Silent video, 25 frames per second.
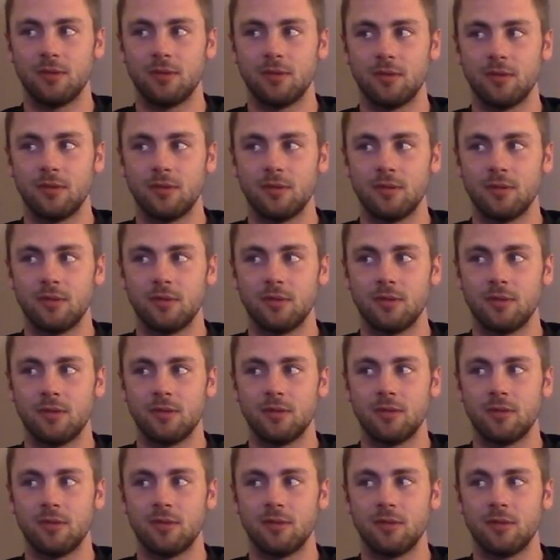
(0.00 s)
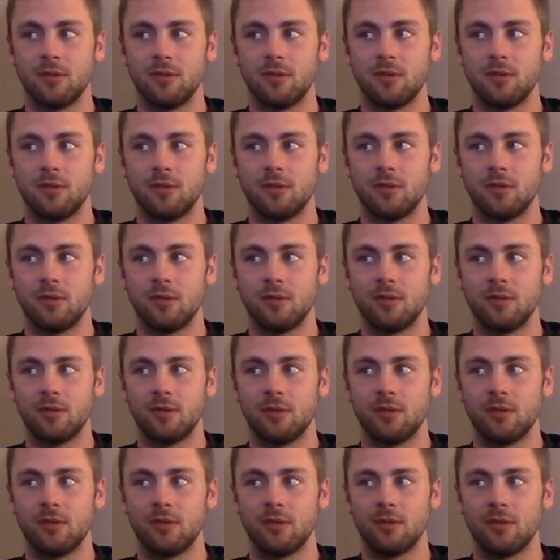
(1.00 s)

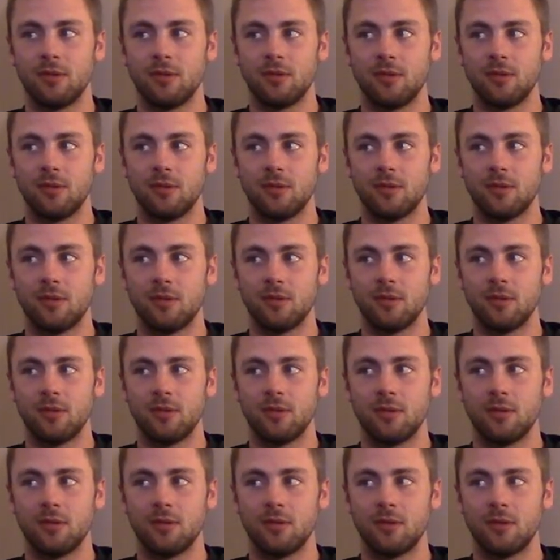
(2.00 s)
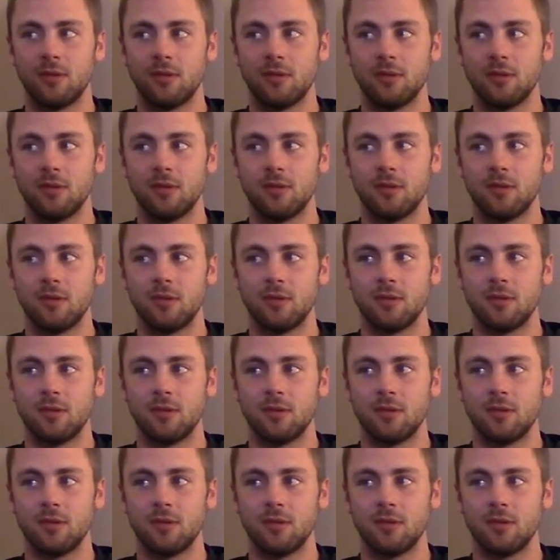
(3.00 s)
(silent)